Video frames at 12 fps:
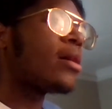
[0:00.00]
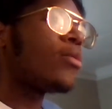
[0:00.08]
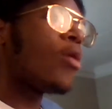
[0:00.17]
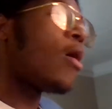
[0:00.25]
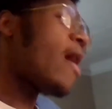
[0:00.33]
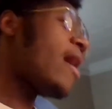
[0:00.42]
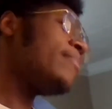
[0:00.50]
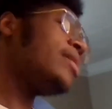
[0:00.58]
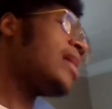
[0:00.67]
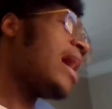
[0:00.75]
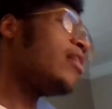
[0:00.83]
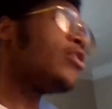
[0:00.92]
well, I
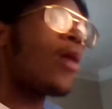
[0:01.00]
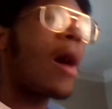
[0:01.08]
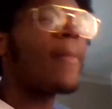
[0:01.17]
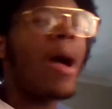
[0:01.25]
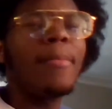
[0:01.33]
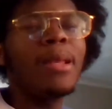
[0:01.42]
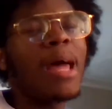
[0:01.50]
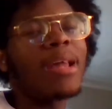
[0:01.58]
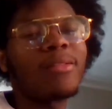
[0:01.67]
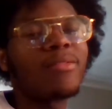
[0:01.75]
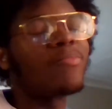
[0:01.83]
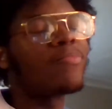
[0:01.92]
mean, I don't know, I'm in, like,
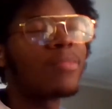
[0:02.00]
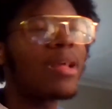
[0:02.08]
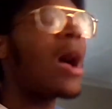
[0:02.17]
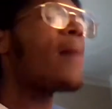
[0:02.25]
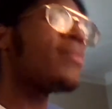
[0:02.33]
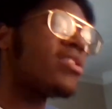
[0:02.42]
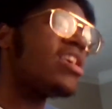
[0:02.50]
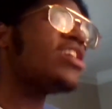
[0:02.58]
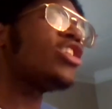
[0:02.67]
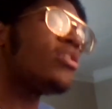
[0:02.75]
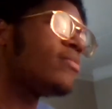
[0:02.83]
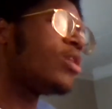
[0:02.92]

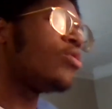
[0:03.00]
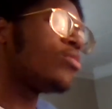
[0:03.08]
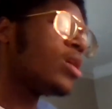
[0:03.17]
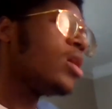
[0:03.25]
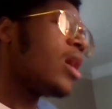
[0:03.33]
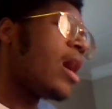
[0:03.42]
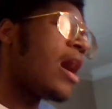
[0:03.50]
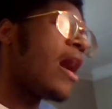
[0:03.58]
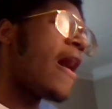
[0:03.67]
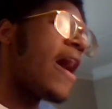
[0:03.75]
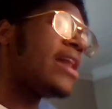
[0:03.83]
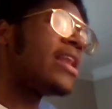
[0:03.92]
competition mode,
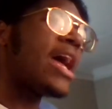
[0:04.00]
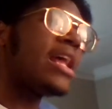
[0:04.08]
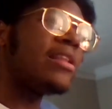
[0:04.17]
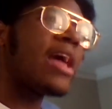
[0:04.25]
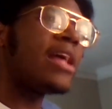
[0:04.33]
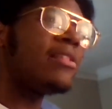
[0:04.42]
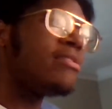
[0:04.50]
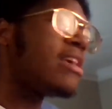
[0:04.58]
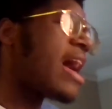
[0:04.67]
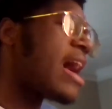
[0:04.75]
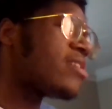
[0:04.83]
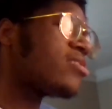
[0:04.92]
and
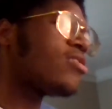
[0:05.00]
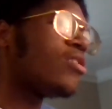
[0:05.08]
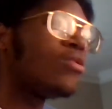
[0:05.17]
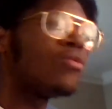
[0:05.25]
yeah, so,